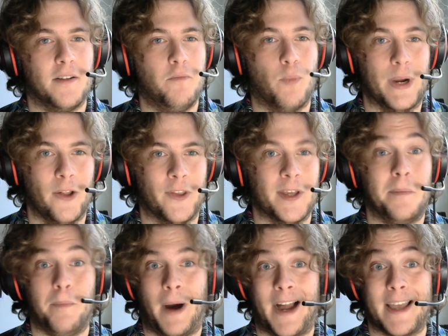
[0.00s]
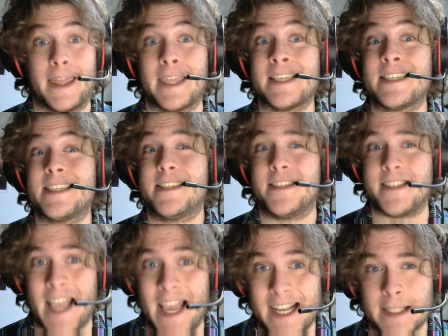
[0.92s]
wielded by the
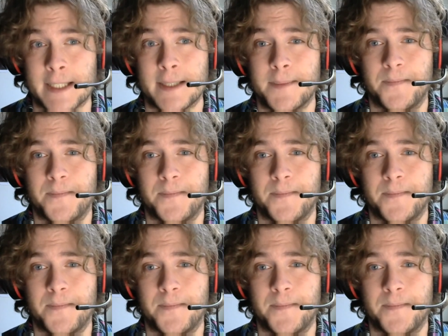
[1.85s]
state.